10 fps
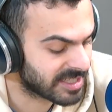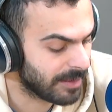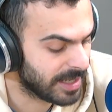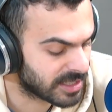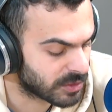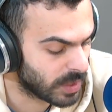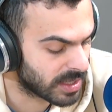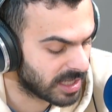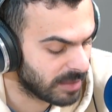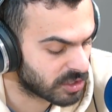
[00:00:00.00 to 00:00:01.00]
summits
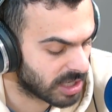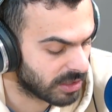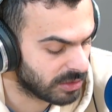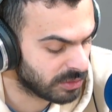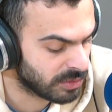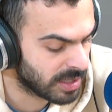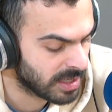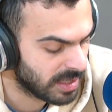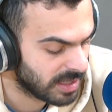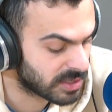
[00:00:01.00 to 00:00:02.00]
with Kim Jong un.
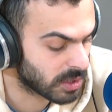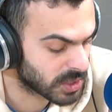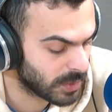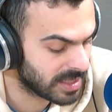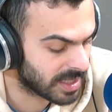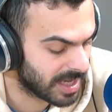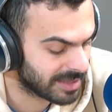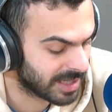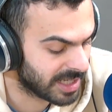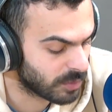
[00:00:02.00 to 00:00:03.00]
He's also
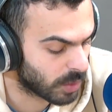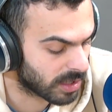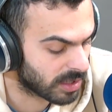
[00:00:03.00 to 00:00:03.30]
indicated that he'd work